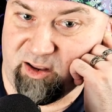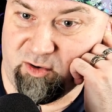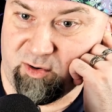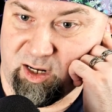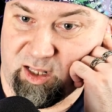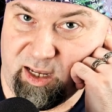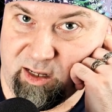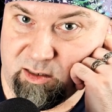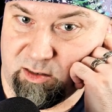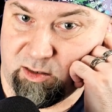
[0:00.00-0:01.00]
If you critically
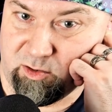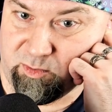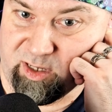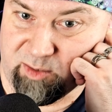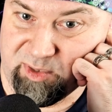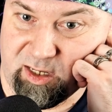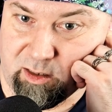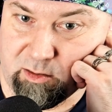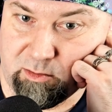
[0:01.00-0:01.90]
hit, you make them sickened.